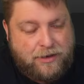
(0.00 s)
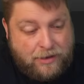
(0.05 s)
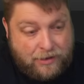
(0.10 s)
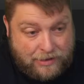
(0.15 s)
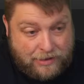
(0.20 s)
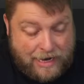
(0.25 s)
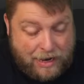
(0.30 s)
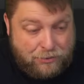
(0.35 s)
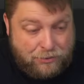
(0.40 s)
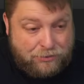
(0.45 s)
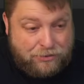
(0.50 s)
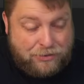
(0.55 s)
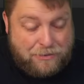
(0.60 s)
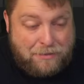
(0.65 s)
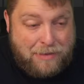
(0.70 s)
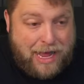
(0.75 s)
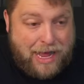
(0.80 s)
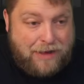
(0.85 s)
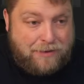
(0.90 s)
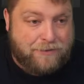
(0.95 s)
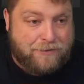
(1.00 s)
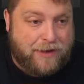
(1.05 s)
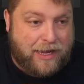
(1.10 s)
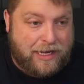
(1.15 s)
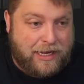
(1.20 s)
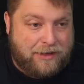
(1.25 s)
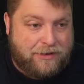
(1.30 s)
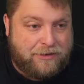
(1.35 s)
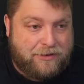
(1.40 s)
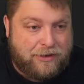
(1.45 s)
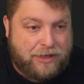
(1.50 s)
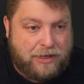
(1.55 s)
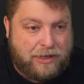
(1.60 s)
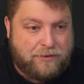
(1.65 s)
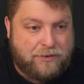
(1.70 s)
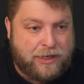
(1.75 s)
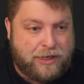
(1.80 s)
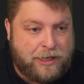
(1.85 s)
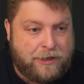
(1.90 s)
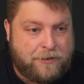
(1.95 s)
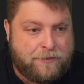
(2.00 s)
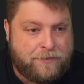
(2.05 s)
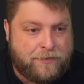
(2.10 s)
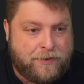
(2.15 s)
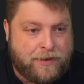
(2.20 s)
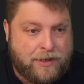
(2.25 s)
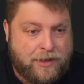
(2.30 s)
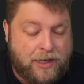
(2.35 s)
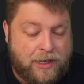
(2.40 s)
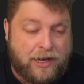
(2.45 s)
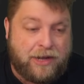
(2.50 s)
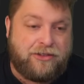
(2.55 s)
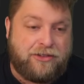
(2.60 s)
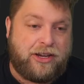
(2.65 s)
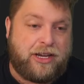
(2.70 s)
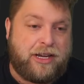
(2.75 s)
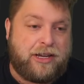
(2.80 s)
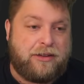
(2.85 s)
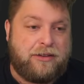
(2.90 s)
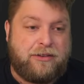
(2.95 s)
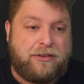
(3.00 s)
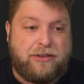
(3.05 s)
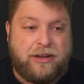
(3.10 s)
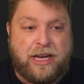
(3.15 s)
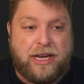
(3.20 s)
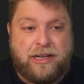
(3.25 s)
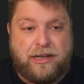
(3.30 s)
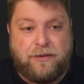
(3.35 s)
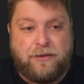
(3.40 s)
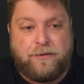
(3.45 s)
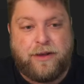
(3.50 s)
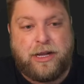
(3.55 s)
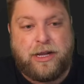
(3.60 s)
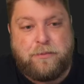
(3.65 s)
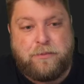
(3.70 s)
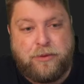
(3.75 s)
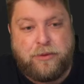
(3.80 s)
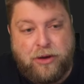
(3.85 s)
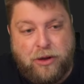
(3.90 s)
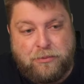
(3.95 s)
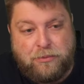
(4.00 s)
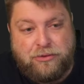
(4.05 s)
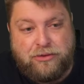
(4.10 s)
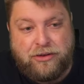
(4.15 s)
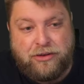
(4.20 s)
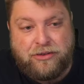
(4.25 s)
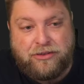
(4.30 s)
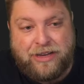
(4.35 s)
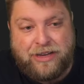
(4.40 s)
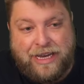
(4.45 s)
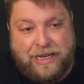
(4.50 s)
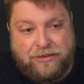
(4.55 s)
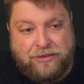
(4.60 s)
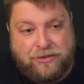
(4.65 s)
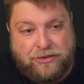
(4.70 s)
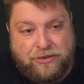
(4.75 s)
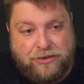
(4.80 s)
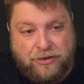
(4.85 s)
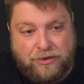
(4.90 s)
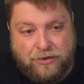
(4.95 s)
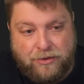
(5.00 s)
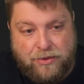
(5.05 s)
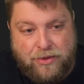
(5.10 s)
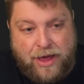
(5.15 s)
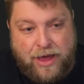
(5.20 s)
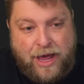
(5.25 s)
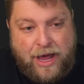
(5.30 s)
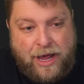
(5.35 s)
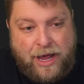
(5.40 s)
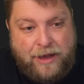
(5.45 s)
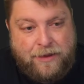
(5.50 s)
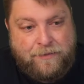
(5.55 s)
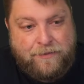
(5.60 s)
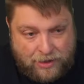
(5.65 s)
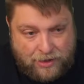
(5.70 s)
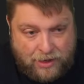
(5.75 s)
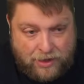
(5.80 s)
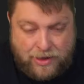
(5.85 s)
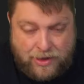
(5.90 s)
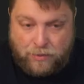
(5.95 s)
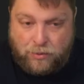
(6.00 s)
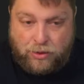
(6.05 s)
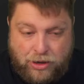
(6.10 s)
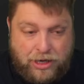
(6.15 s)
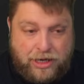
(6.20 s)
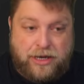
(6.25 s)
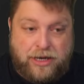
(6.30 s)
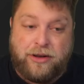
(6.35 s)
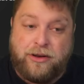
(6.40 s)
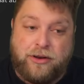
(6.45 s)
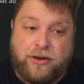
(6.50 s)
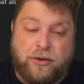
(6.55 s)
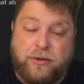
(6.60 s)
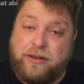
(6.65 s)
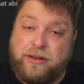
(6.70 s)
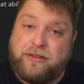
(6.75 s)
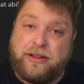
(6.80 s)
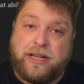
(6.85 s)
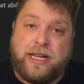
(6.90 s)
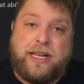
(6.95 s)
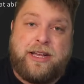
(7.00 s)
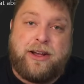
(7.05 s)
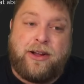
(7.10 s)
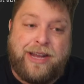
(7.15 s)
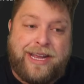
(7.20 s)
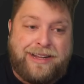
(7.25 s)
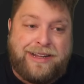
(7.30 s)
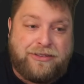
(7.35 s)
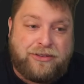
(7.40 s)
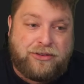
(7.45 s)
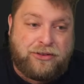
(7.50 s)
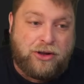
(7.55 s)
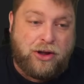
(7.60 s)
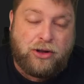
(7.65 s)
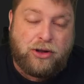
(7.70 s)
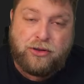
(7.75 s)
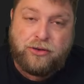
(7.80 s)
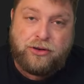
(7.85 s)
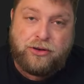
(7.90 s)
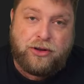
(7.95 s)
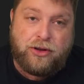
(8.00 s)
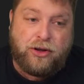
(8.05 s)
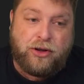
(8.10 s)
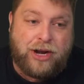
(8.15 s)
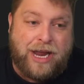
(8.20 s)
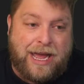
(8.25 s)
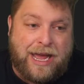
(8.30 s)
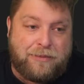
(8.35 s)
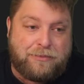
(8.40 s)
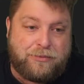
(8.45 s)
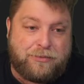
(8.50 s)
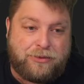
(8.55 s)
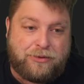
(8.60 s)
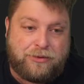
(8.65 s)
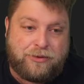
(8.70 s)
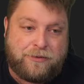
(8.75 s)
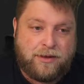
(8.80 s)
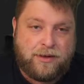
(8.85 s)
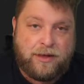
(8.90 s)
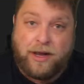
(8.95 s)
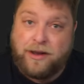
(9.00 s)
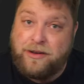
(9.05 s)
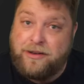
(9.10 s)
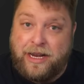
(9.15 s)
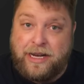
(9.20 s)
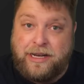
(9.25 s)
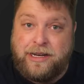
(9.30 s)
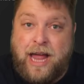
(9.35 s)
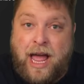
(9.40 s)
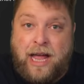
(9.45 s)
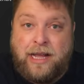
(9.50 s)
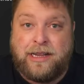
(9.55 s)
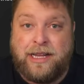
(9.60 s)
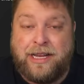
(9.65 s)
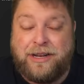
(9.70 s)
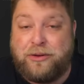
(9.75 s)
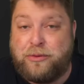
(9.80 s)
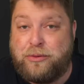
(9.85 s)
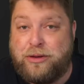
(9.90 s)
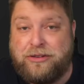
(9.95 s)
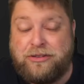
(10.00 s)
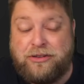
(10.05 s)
down to my Fire TV, and as you can see, developer options is still there. And then you can do is click on install unknown apps, and ding dangly do, it's